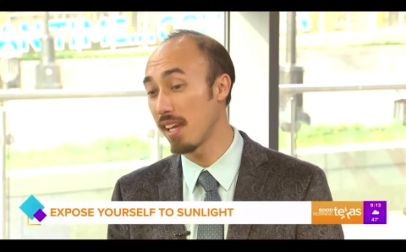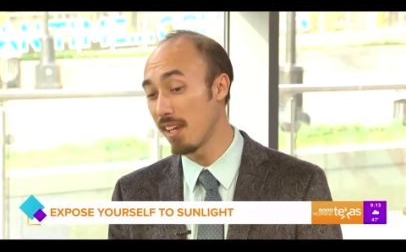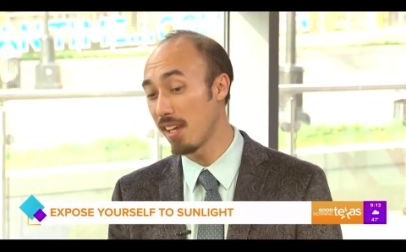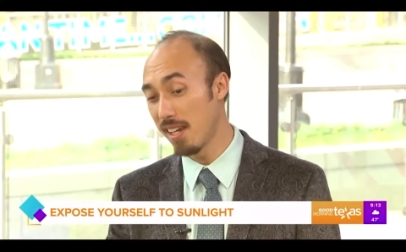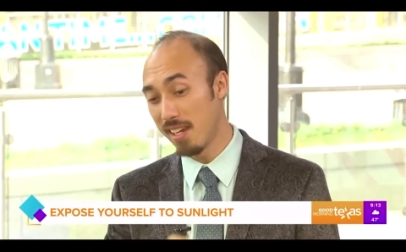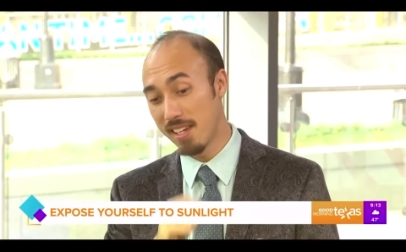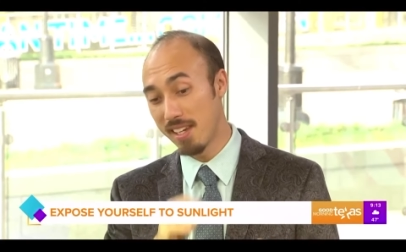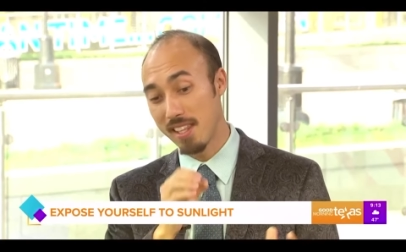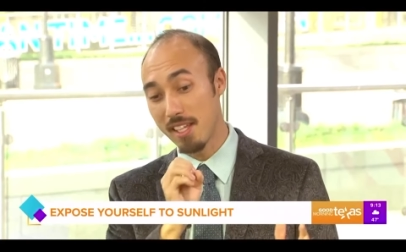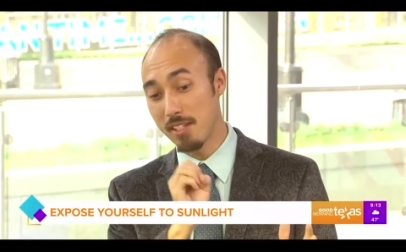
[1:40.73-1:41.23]

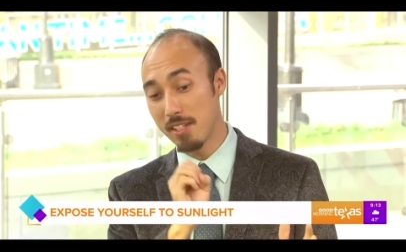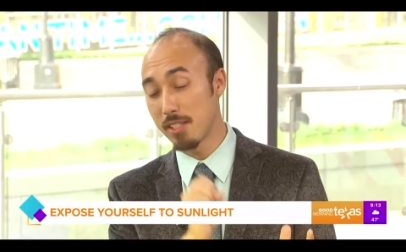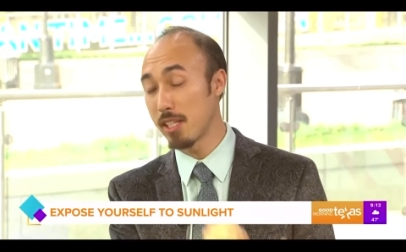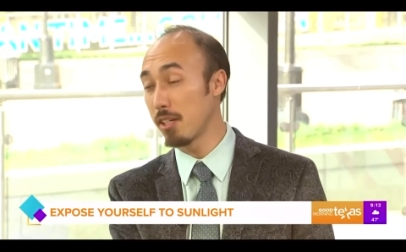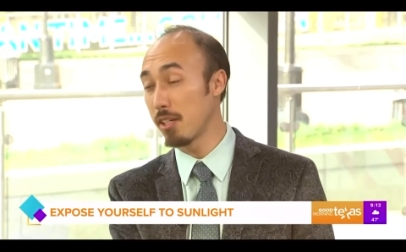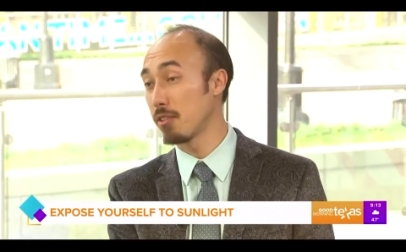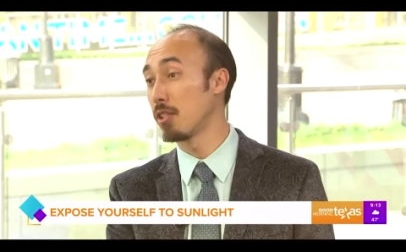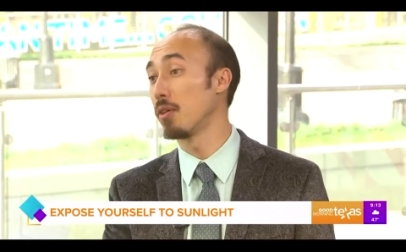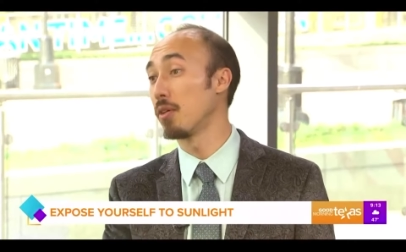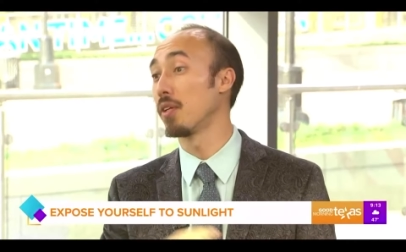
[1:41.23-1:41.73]
And that
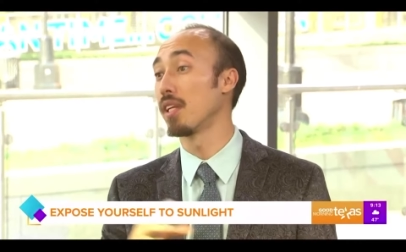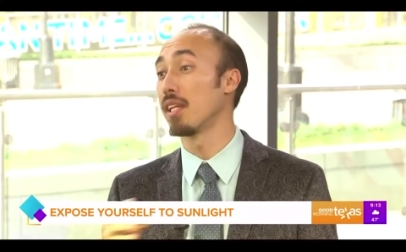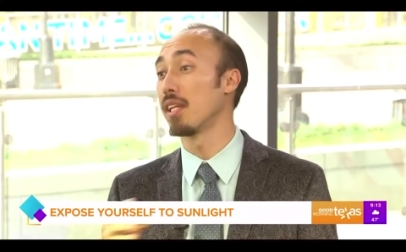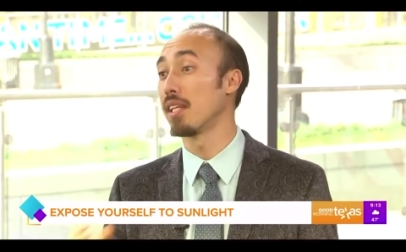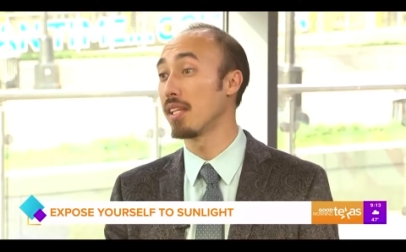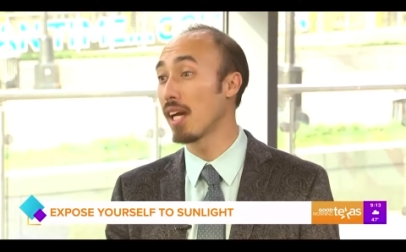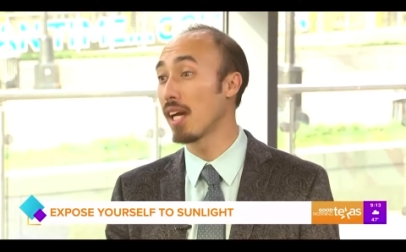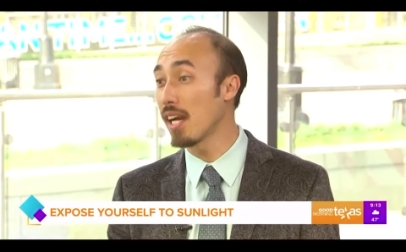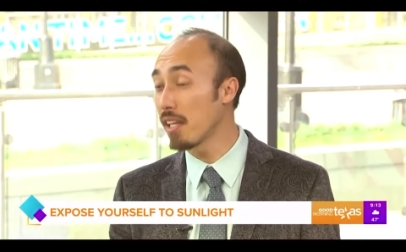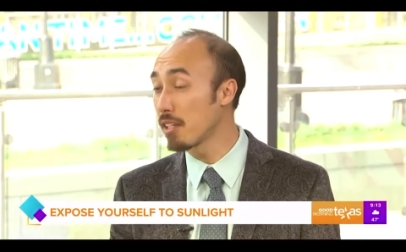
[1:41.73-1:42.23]
serotonin at
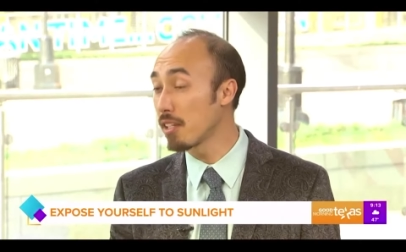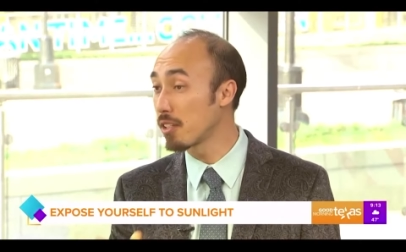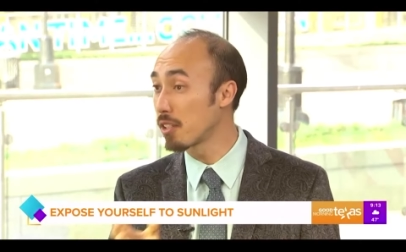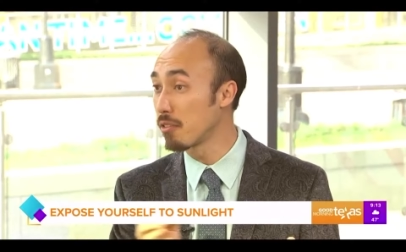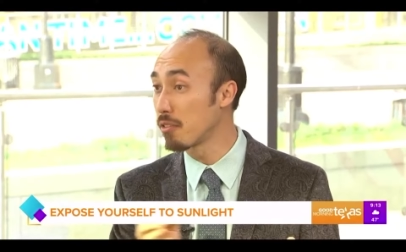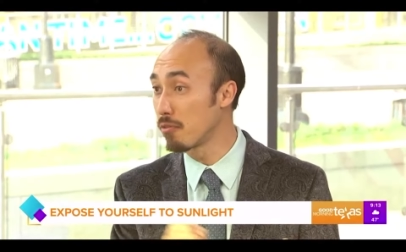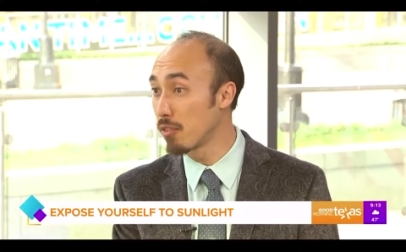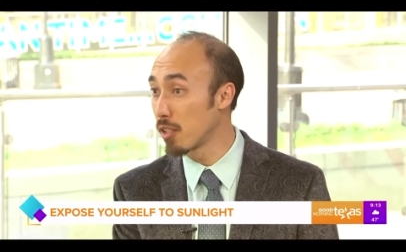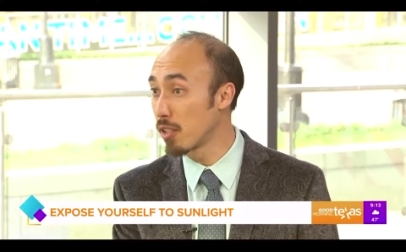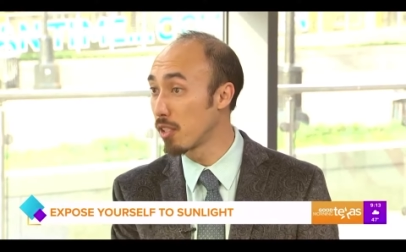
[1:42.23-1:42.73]
night is
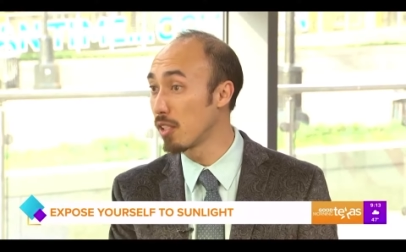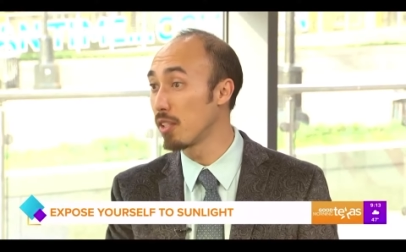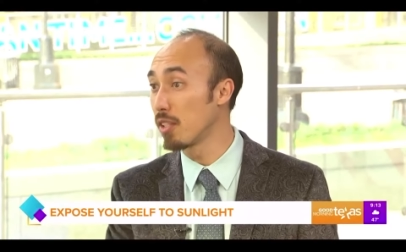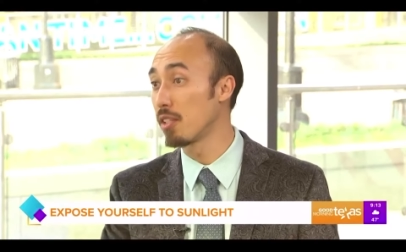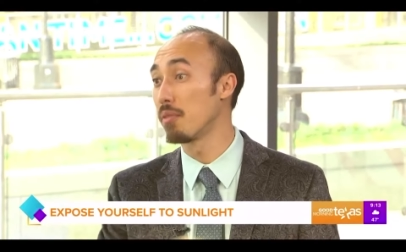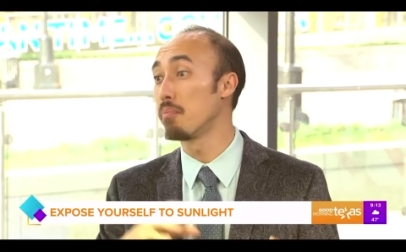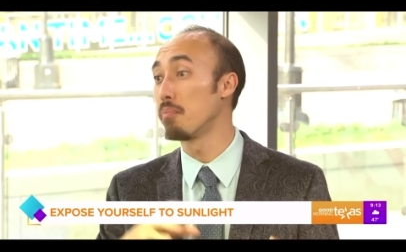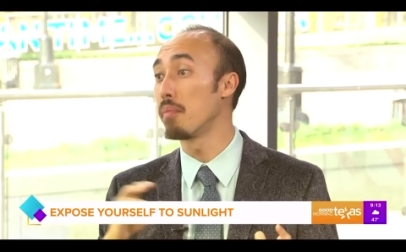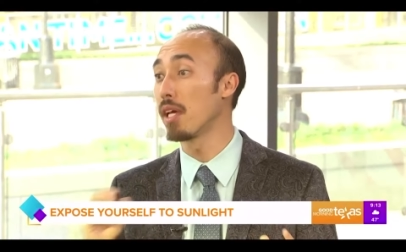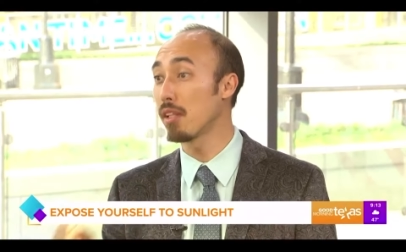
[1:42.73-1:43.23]
converted
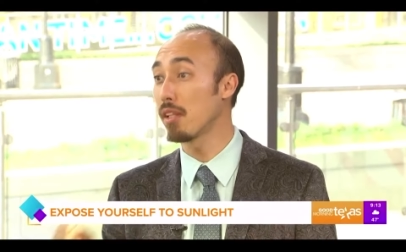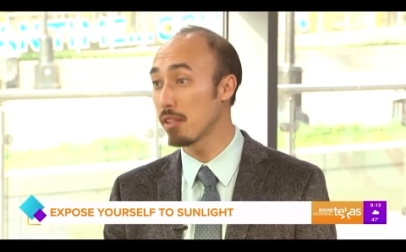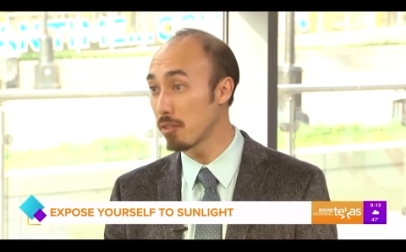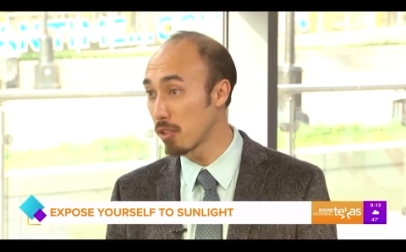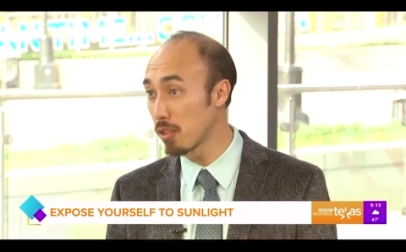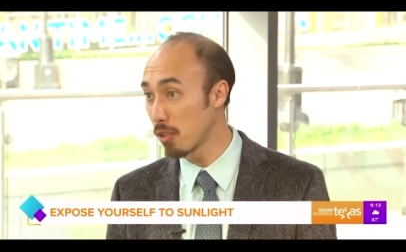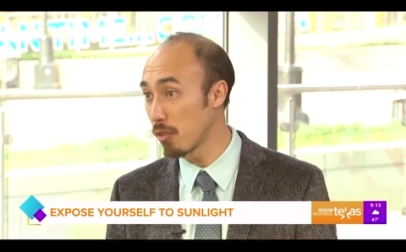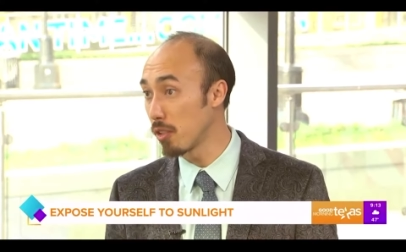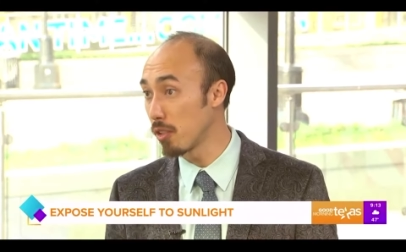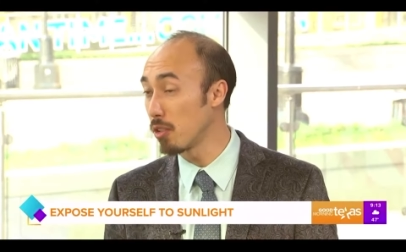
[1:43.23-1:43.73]
into
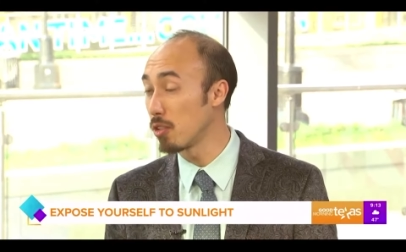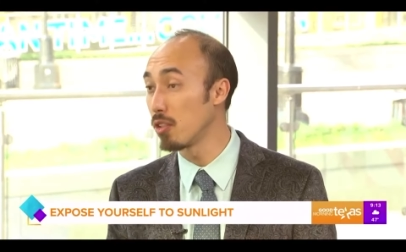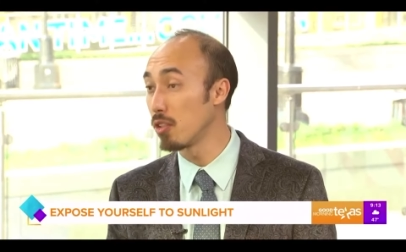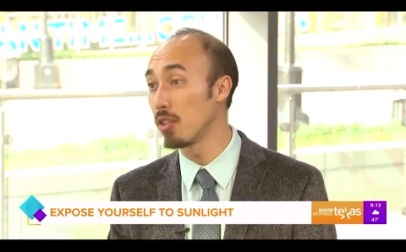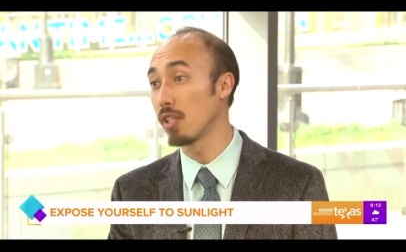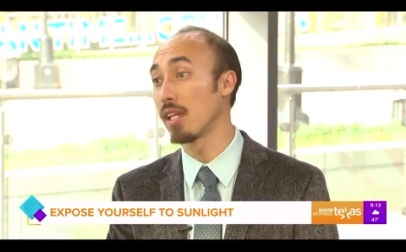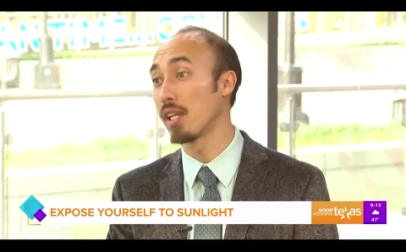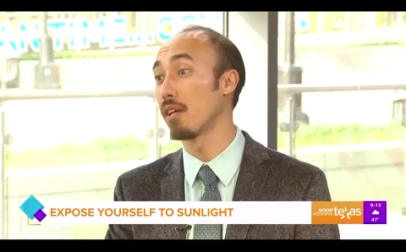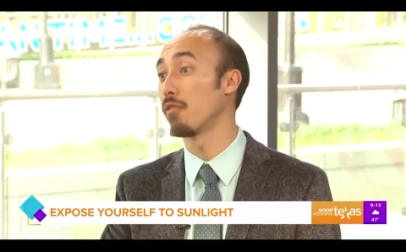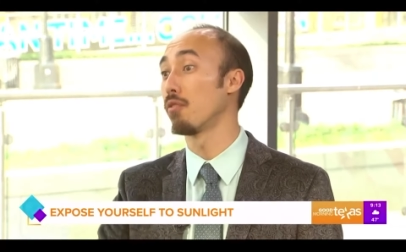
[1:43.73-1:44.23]
melatonin so you
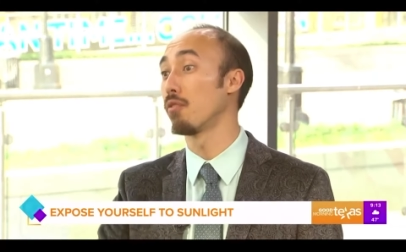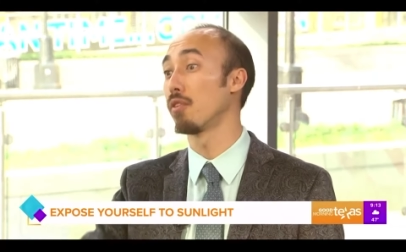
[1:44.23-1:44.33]
can have